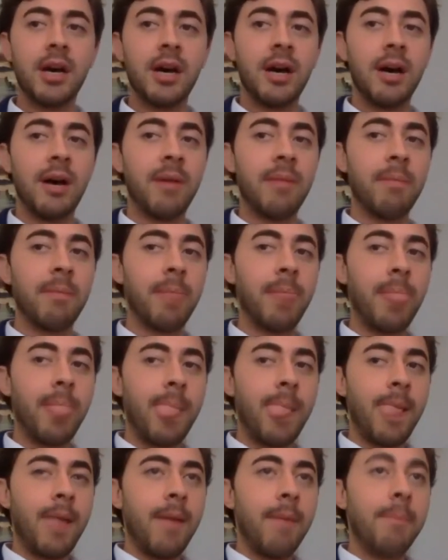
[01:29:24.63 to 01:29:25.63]
Um,
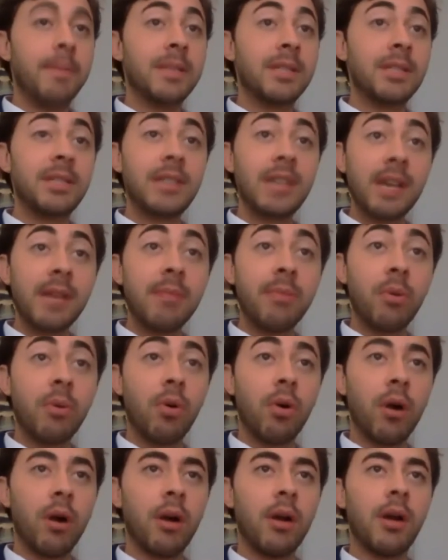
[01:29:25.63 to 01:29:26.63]
But
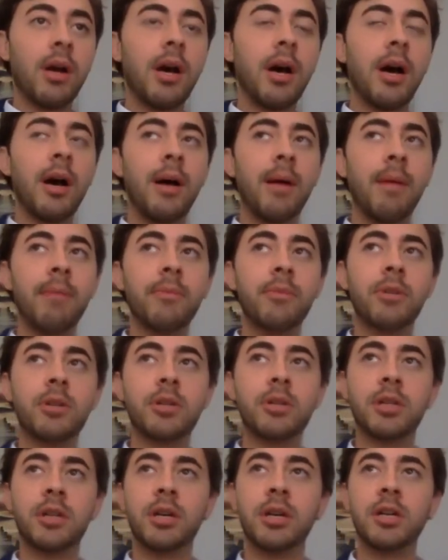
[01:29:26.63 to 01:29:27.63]
Singapore, um,
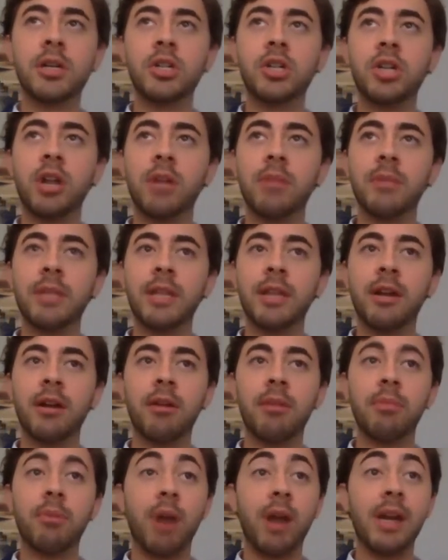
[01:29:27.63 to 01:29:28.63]
there's a gentleman
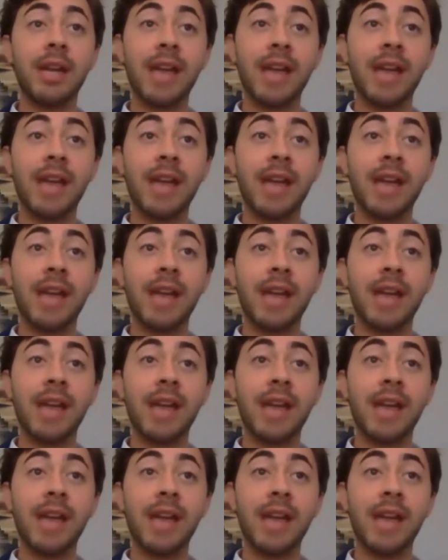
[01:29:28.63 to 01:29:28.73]
there, Brian